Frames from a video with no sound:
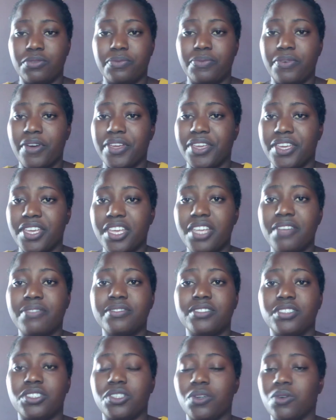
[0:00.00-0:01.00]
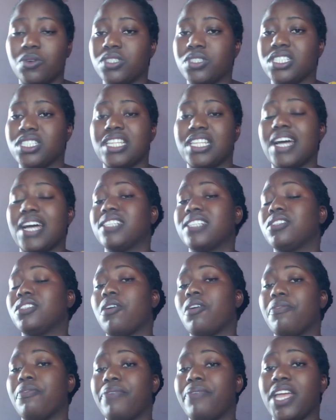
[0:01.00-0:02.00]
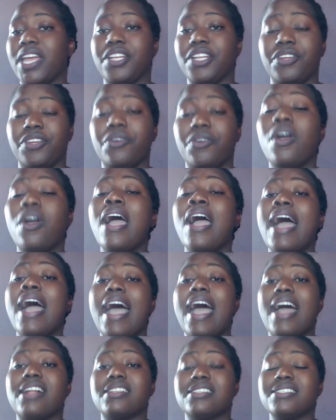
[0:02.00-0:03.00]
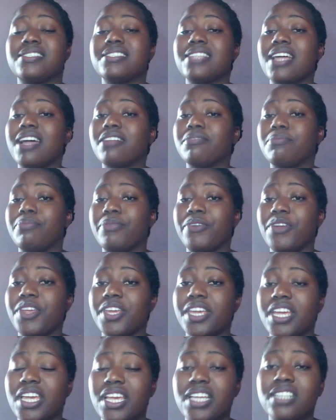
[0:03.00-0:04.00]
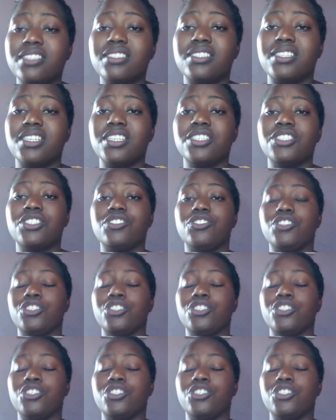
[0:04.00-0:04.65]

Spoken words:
forgive those that offend you, and you start bringing this